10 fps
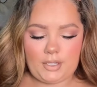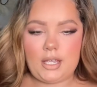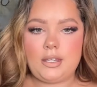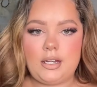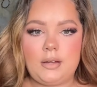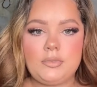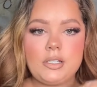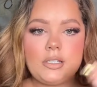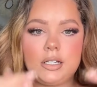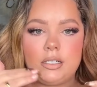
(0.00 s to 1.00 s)
And then I'm
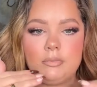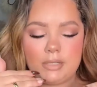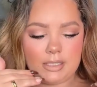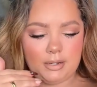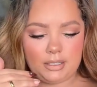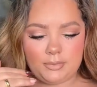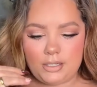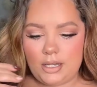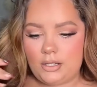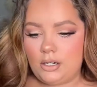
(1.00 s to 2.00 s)
just going to mix my lips
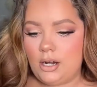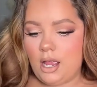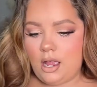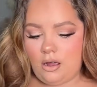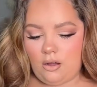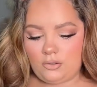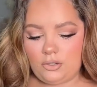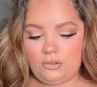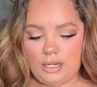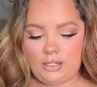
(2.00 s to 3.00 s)
together. I
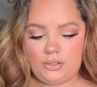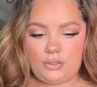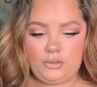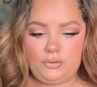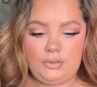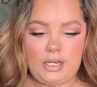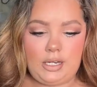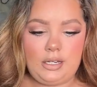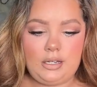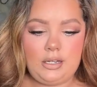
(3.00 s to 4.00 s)
also want to
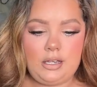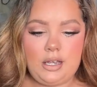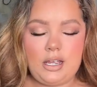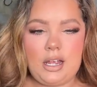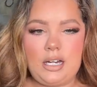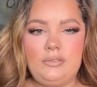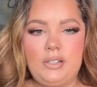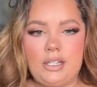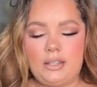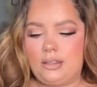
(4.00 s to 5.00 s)
take kind of
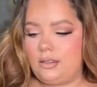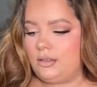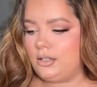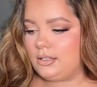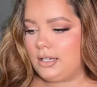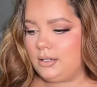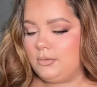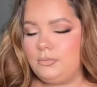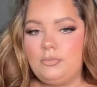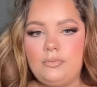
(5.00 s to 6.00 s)
like the
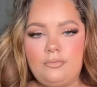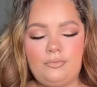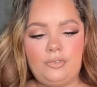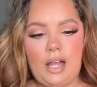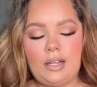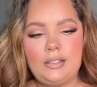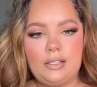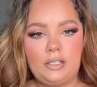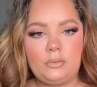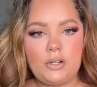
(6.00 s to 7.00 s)
same flat
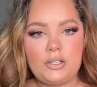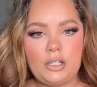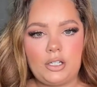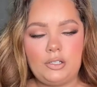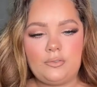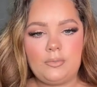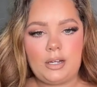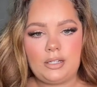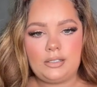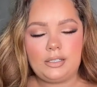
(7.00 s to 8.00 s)
concealer brush that I use for my
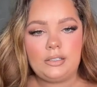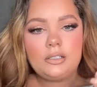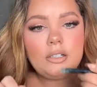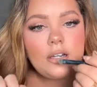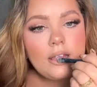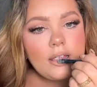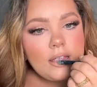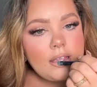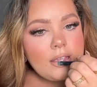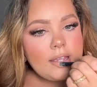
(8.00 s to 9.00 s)
concealer
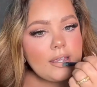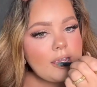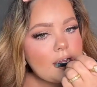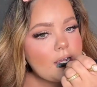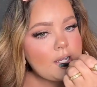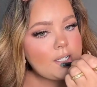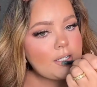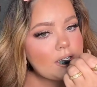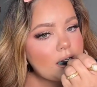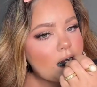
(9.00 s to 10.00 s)
and
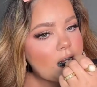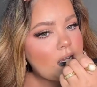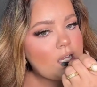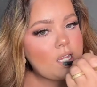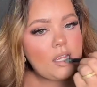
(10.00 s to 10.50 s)
just kind of